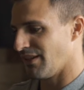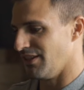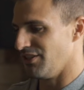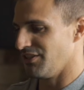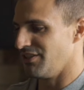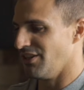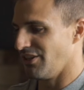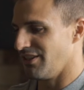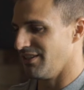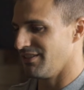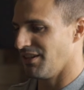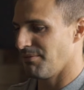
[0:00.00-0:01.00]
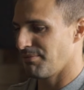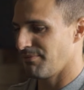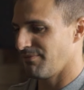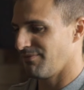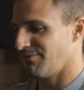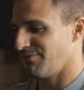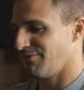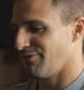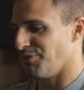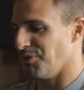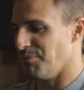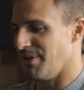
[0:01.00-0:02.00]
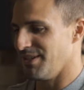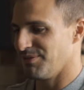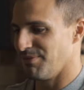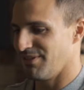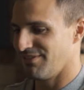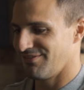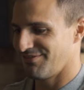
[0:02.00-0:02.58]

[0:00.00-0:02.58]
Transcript: I just dug these up from the basement